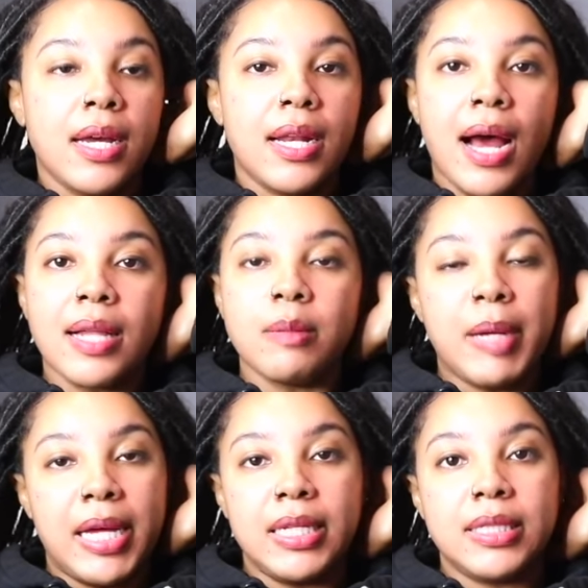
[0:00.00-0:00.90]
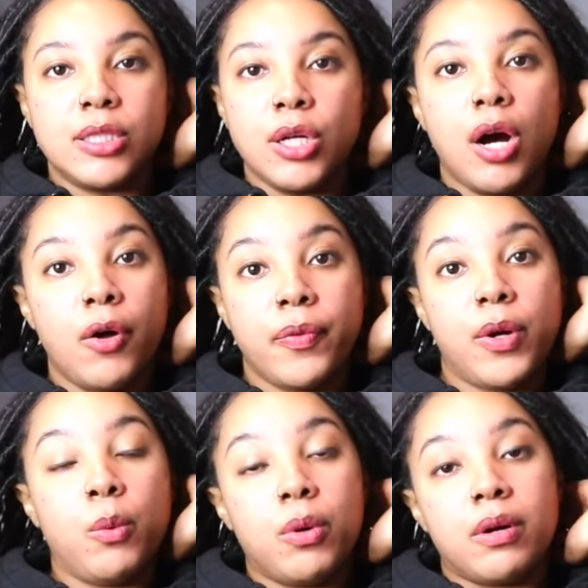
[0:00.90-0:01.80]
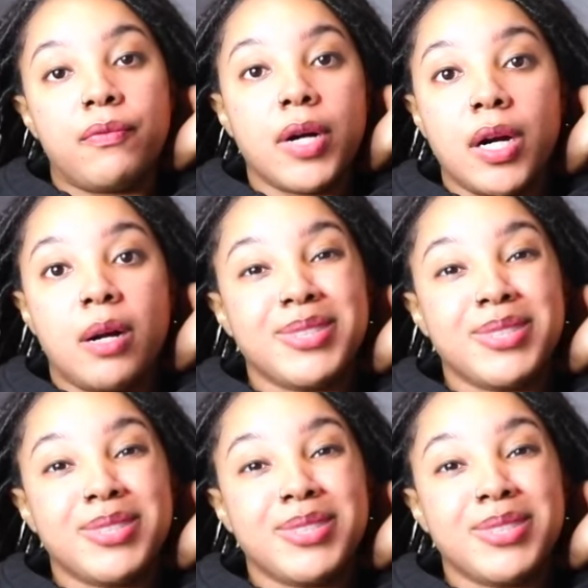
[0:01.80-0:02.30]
and Holly Bailey to hold the award for her.